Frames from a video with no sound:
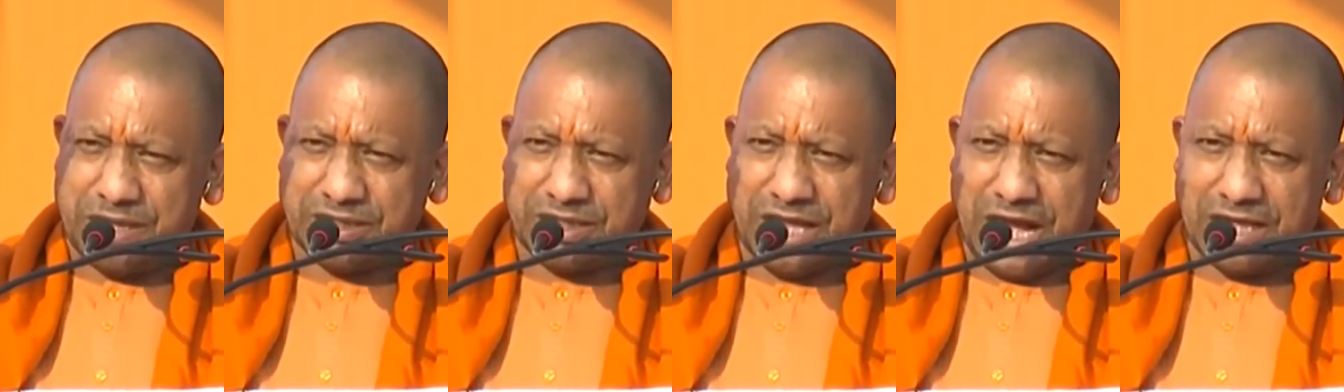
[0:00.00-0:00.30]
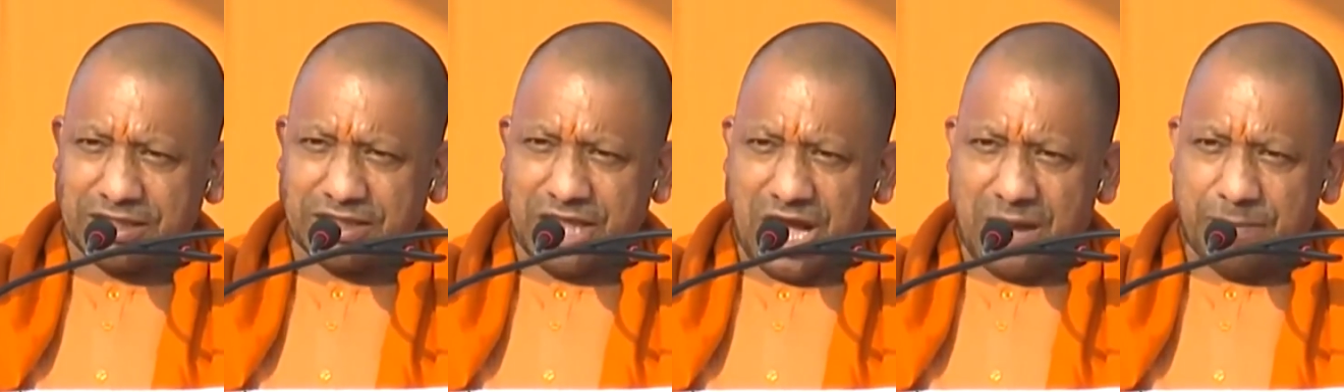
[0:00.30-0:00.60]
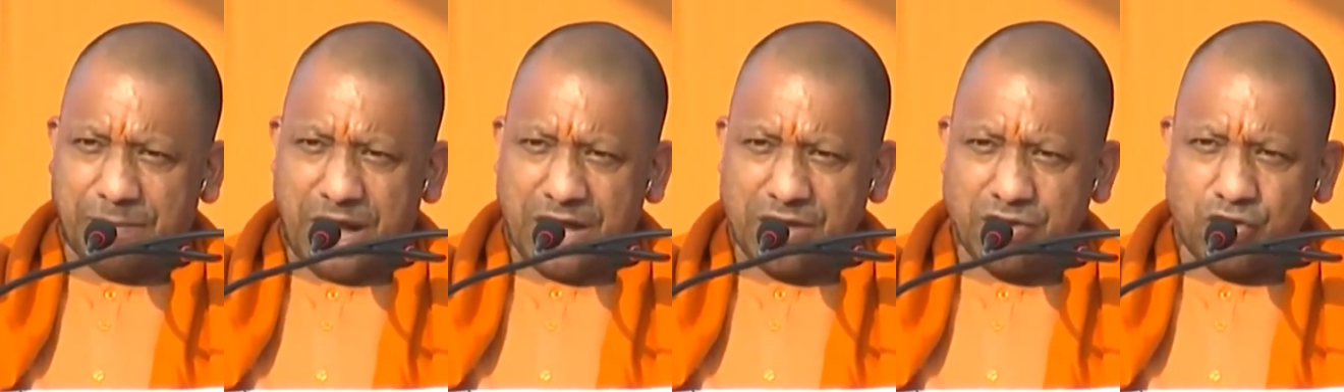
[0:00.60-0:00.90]
as
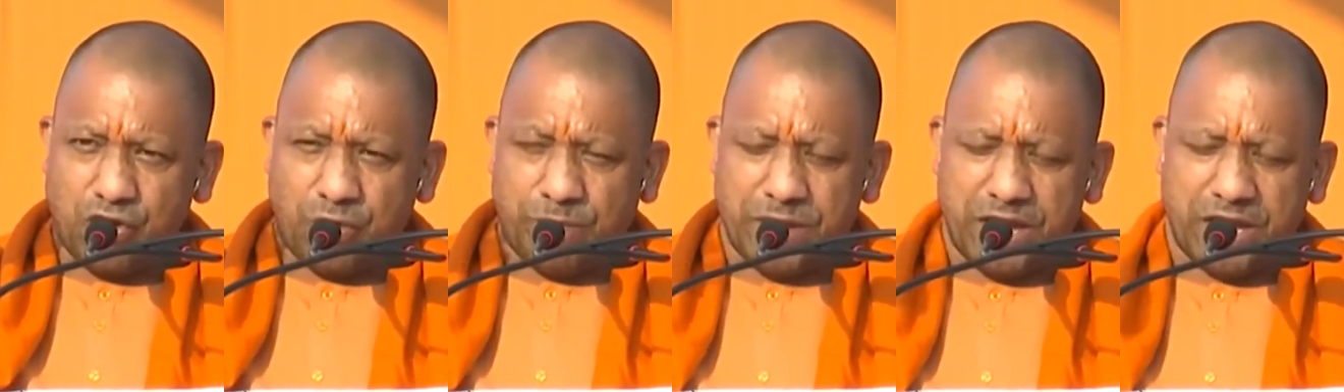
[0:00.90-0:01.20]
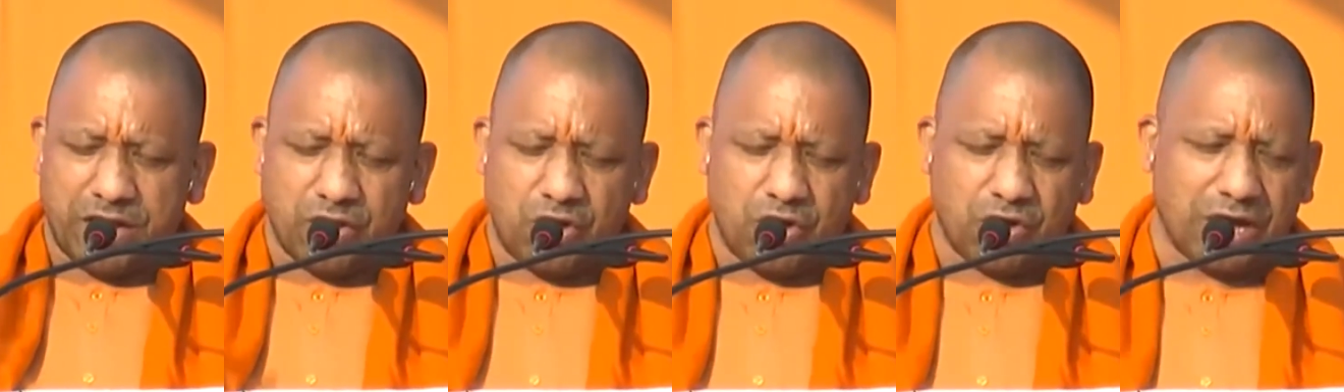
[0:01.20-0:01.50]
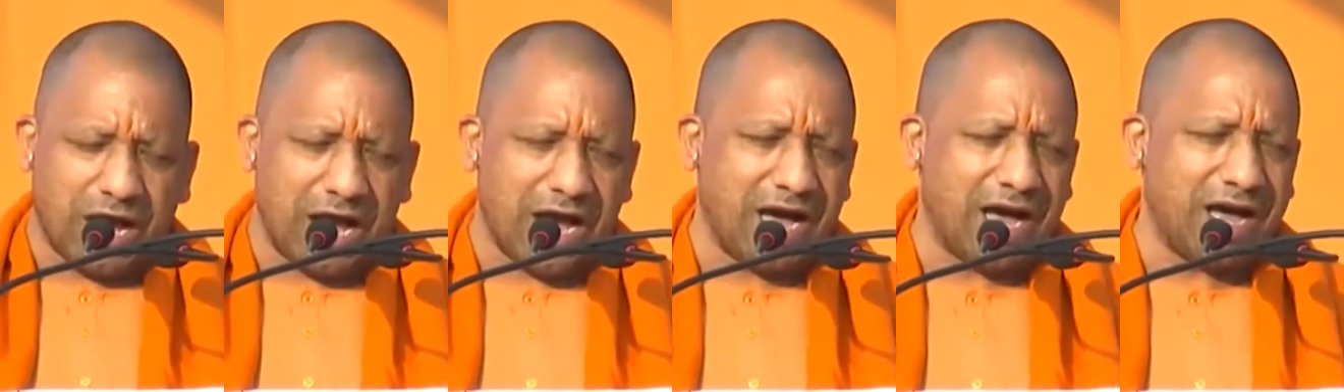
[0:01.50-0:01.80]
Kamandal politics
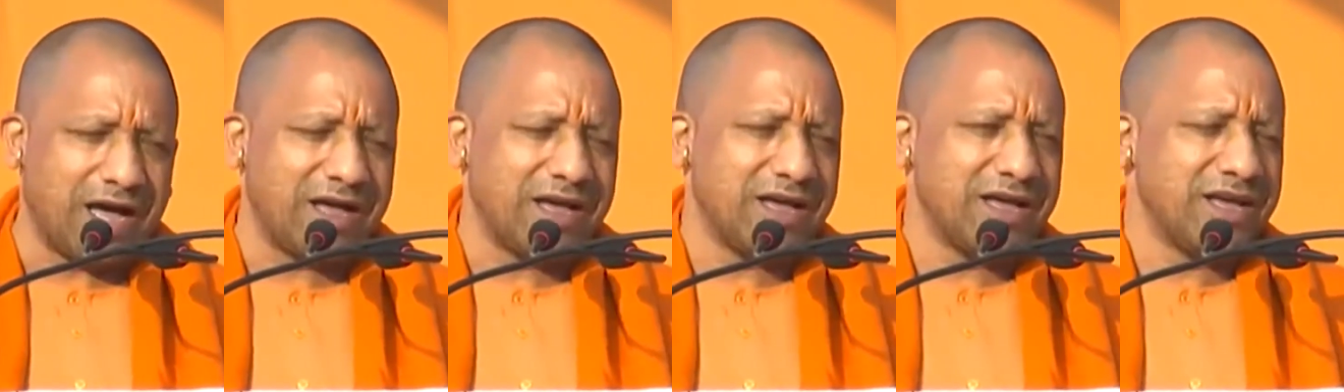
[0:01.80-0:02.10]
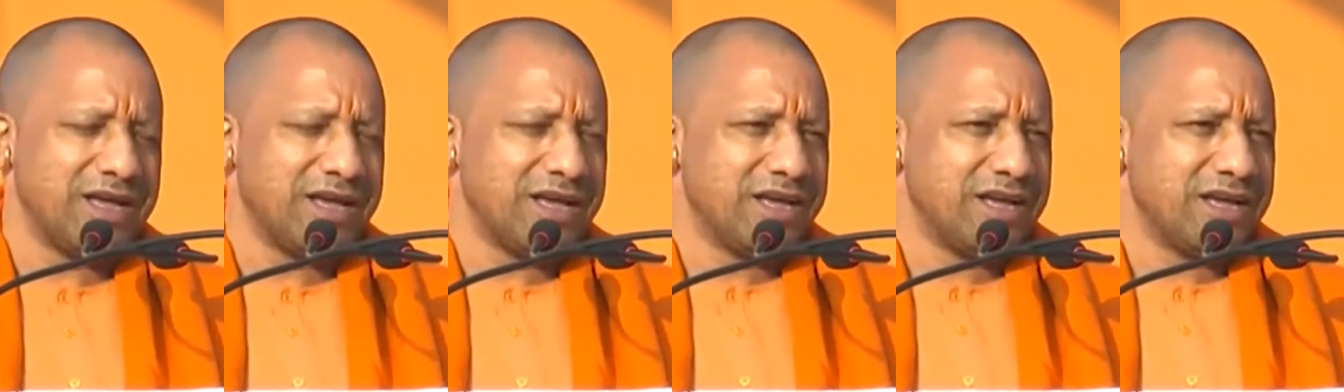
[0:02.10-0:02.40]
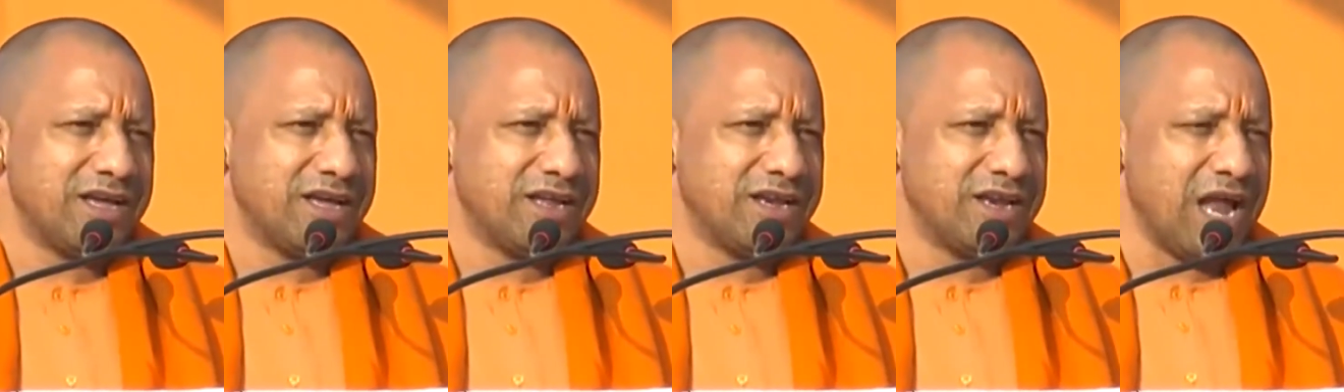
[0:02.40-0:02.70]
seems to have
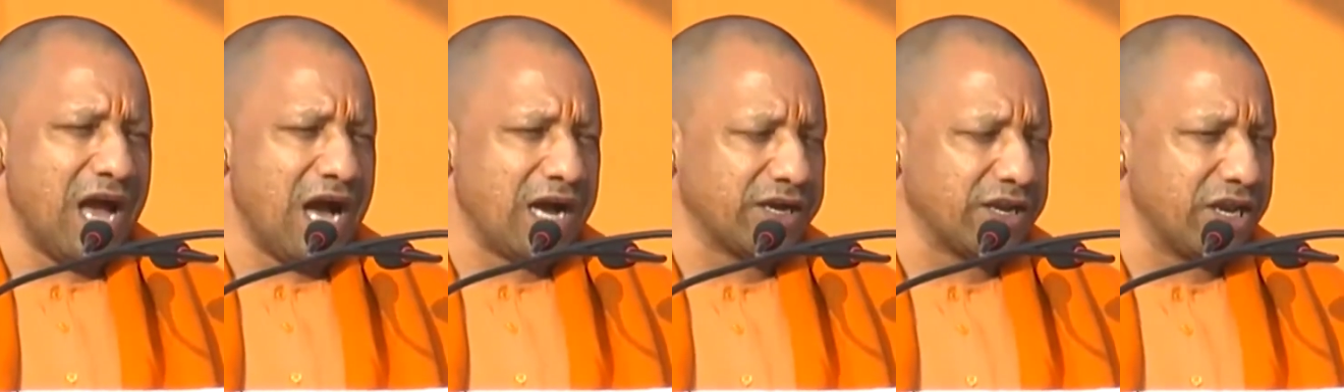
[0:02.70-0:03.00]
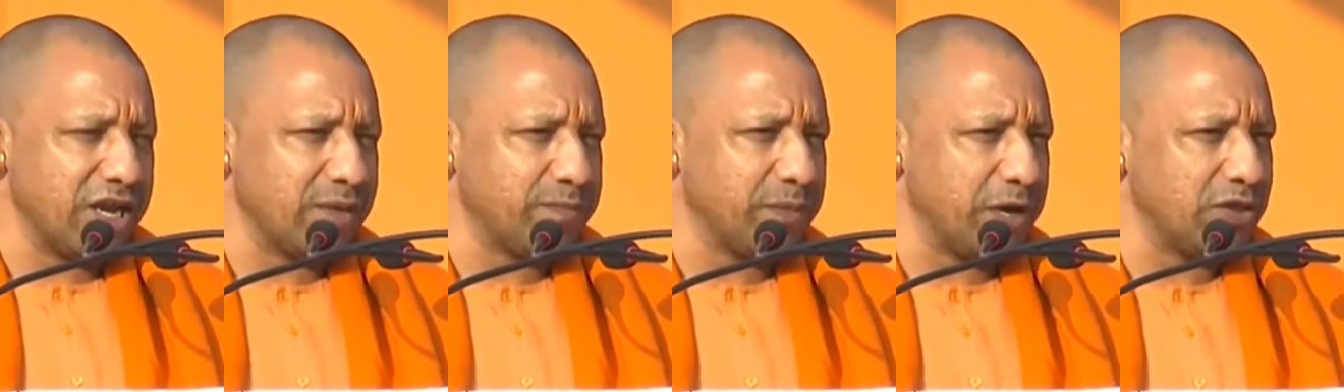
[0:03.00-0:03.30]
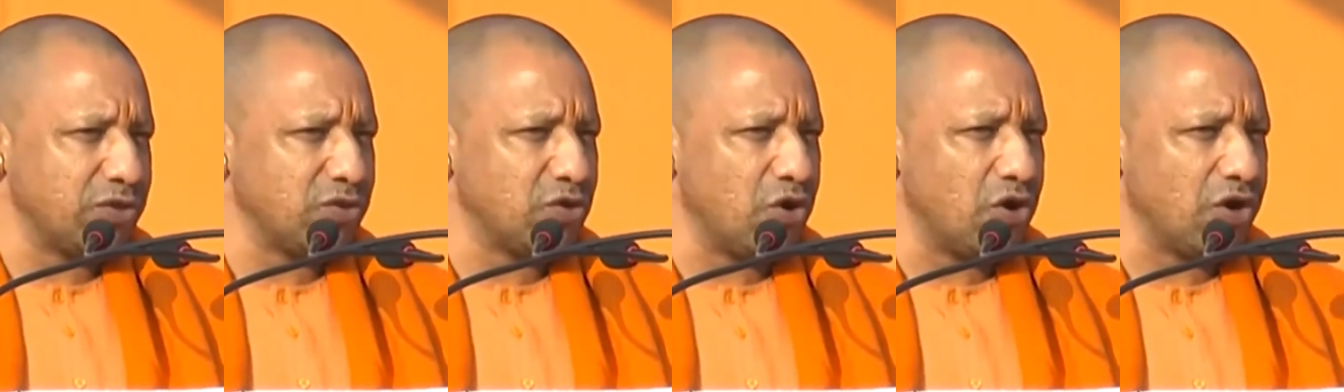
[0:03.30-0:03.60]
won at the
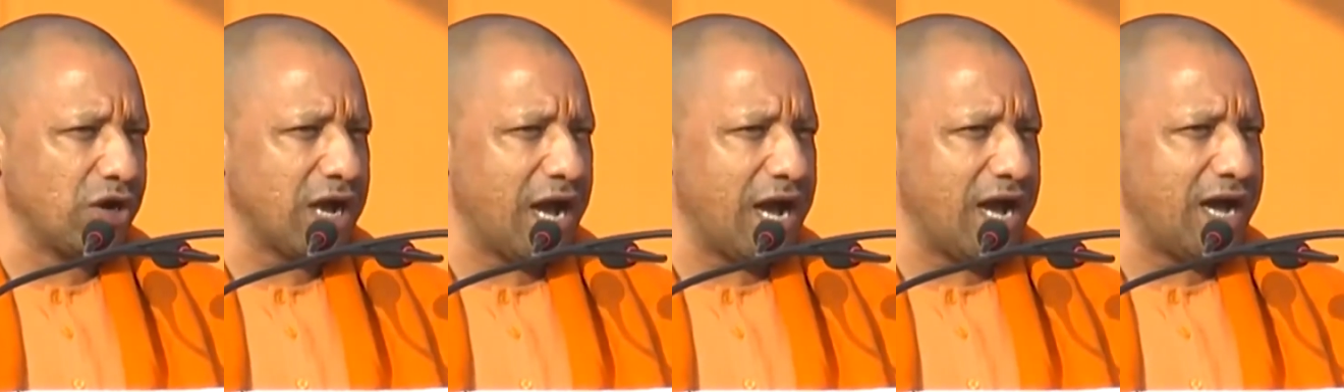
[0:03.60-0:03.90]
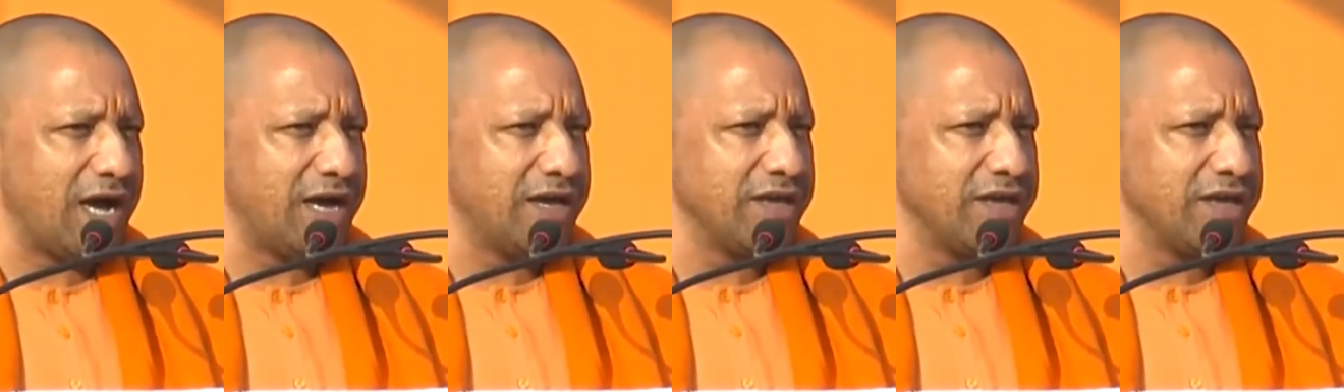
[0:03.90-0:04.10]
expense of Mandal